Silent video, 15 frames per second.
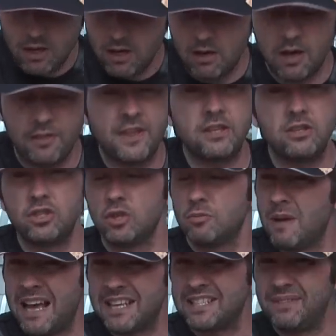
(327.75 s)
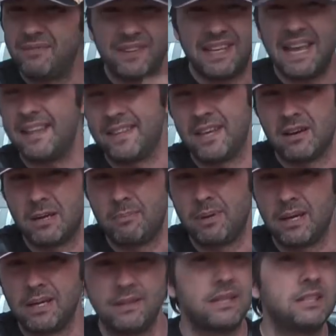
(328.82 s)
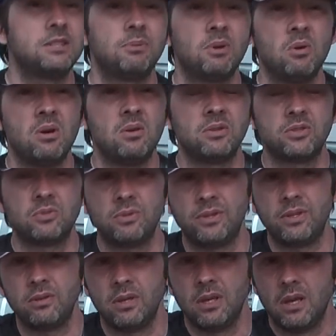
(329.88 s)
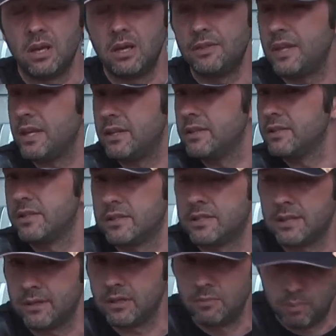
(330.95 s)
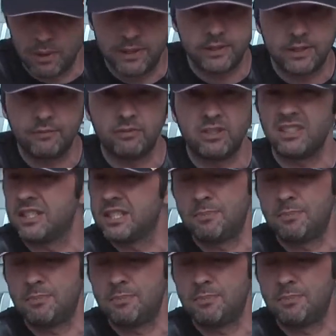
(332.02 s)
I think you should actually forget the IPA thing, to be quite honest with you, and think of this as something completely different, an